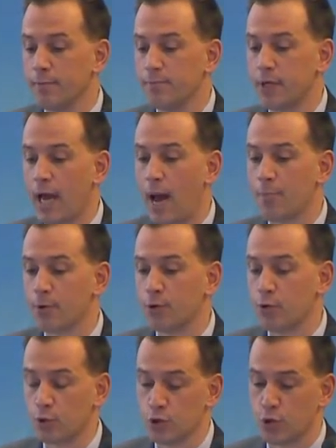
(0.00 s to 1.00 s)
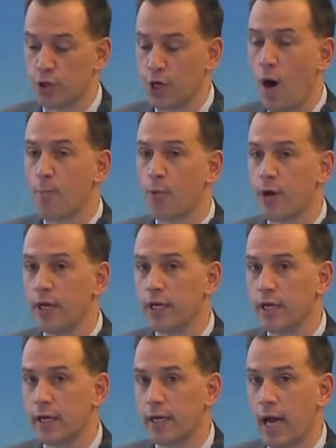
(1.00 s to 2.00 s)
the
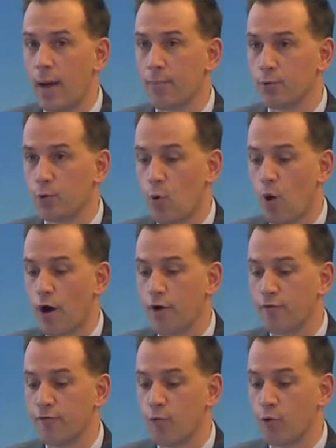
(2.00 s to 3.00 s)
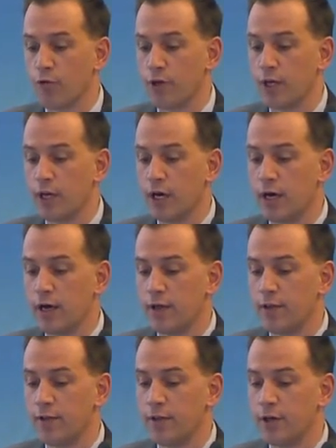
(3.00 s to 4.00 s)
operating capital required for the
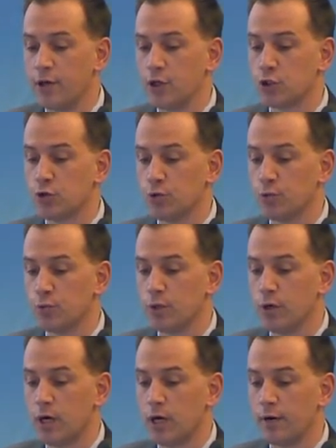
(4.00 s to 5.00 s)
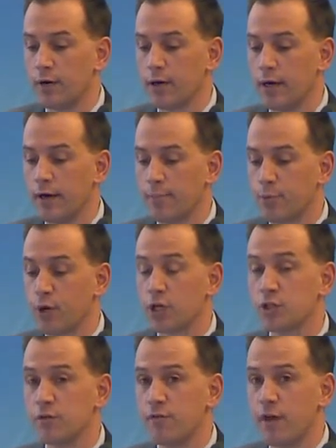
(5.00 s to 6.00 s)
initial
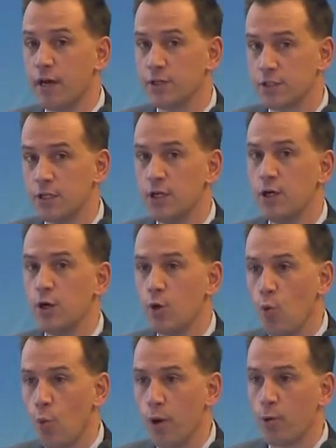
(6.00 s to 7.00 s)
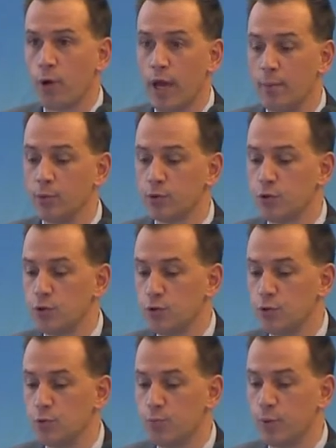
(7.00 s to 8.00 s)
production phase, we were able
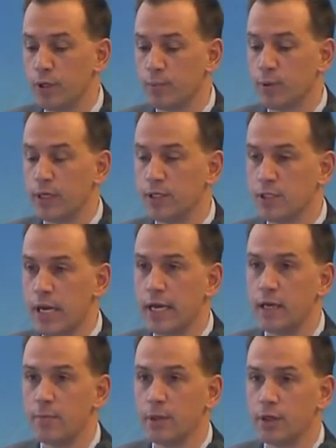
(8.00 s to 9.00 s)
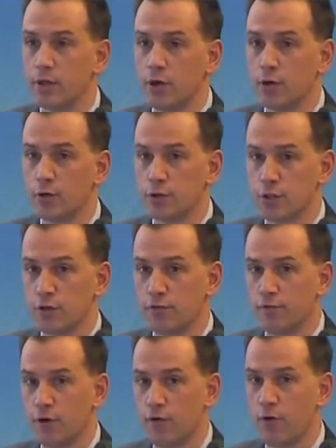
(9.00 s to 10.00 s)
to put in place $80 million
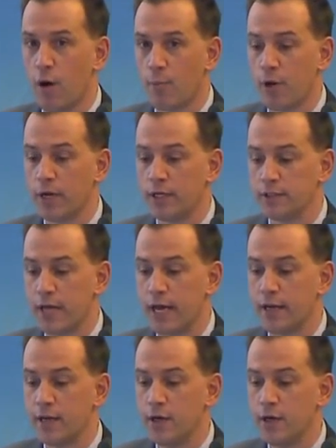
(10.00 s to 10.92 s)
of operating debt